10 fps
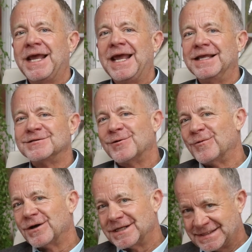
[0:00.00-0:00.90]
And so
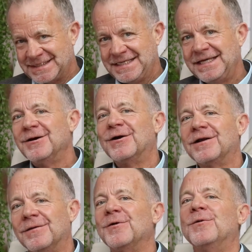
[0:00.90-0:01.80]
we're going to see here in
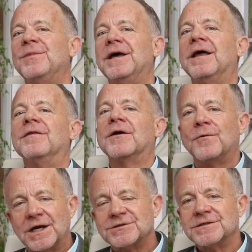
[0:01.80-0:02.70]
a little bit the
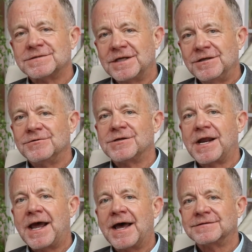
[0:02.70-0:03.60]
questions that you should
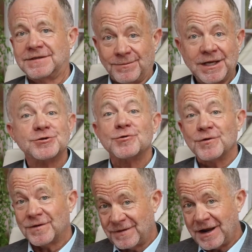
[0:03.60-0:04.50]
ask to make
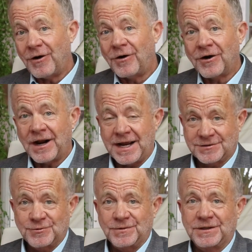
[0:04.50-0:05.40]
sure that they are
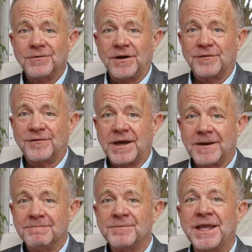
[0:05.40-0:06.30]
actually
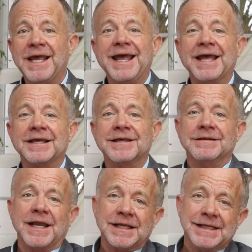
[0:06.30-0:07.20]
qualified and
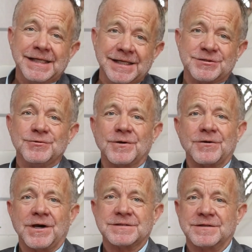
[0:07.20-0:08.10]
can get you
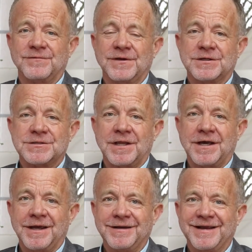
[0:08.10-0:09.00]
across the finish
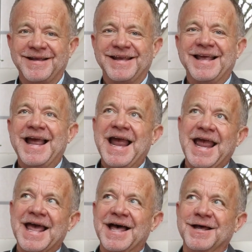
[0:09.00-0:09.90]
line
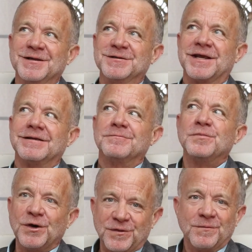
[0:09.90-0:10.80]
and
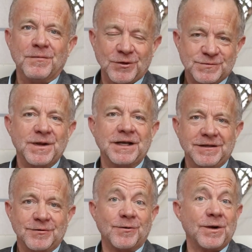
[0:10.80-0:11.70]
put the most money
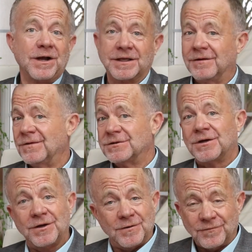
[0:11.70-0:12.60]
in your pocket, which
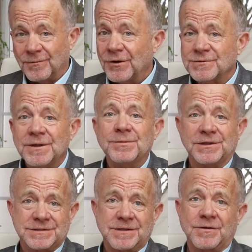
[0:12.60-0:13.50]
for most
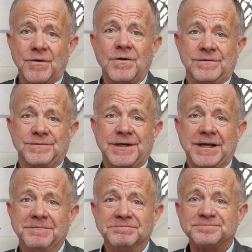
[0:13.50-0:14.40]
people is the goal, right?